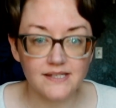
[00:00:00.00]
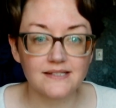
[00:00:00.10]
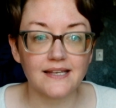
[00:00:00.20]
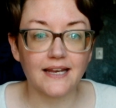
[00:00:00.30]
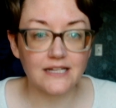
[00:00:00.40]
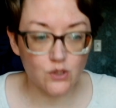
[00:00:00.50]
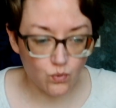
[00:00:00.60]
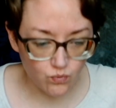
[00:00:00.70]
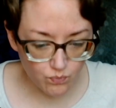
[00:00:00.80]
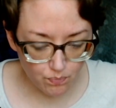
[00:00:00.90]
It's like, it's
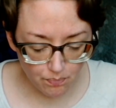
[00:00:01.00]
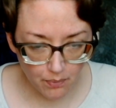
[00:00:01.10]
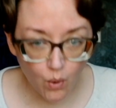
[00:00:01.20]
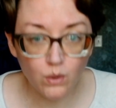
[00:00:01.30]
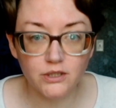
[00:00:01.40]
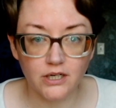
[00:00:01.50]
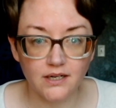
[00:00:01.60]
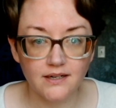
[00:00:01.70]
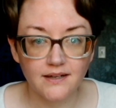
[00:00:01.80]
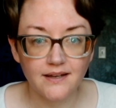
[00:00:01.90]
a
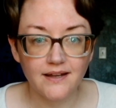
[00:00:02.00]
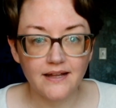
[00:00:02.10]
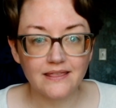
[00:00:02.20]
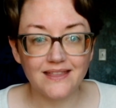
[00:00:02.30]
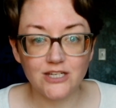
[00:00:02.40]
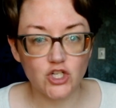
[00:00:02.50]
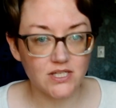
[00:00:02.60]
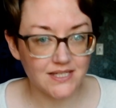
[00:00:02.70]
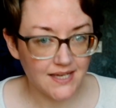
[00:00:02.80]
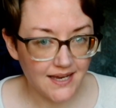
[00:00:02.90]
boulder that
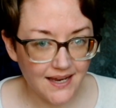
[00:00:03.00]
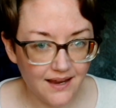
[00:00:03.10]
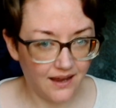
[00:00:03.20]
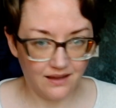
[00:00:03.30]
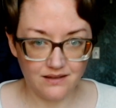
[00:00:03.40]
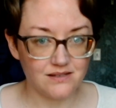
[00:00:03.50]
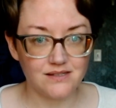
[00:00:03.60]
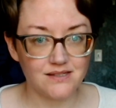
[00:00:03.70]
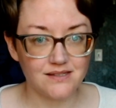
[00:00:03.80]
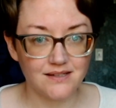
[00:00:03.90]
just
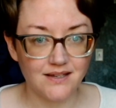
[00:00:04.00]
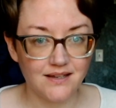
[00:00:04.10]
is.